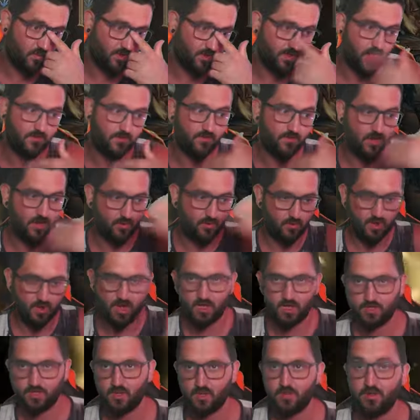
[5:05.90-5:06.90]
whatever
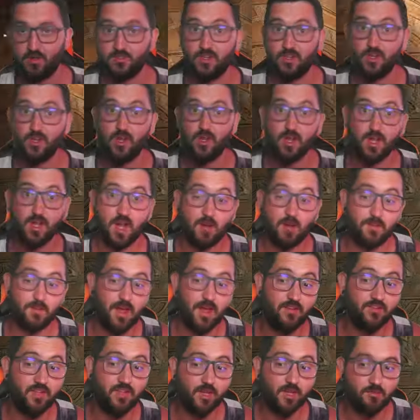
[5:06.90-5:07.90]
other ones are going to come
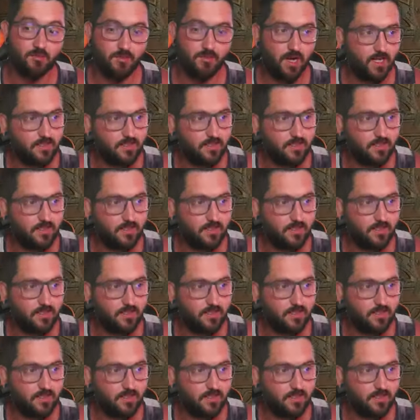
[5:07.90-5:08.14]
after.